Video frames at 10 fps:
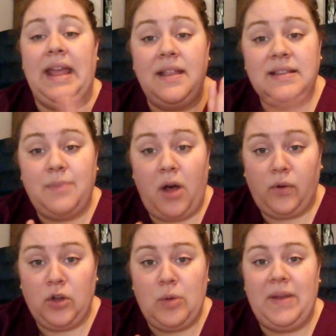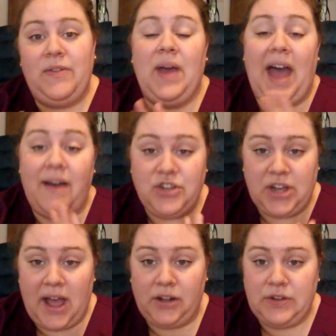in small group, if you have a
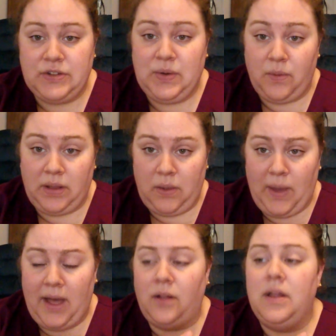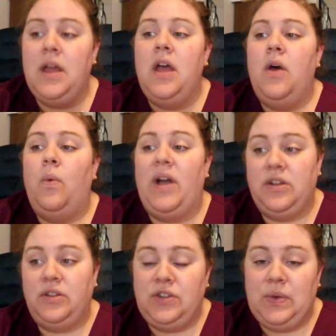child who's doing really well,
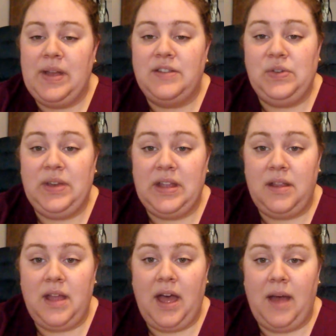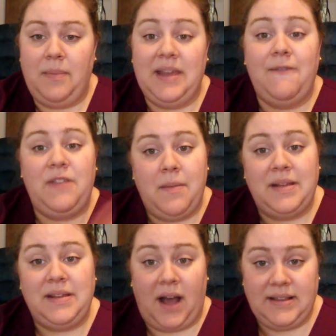what you'll do is you can give
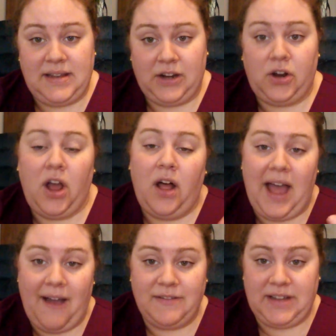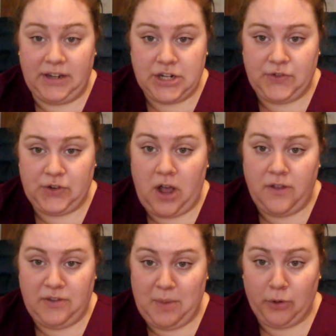them a dot sticker. I'll have stickers for
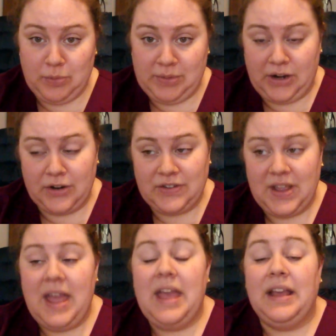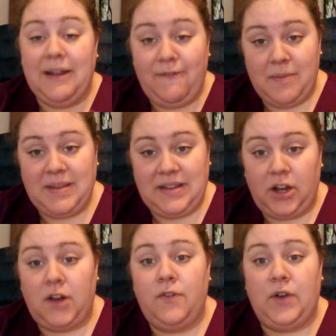all the small group leaders. Give them a
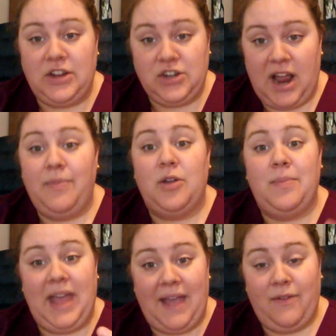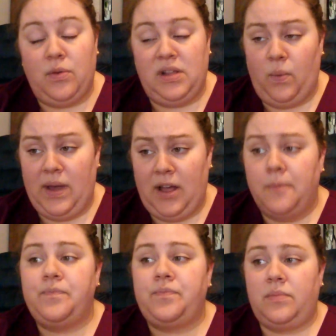sticker for each time they're behaving really
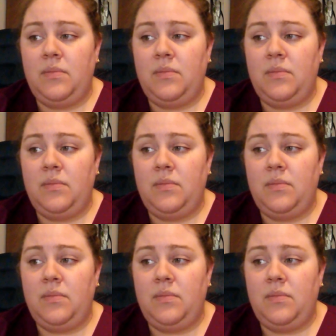well.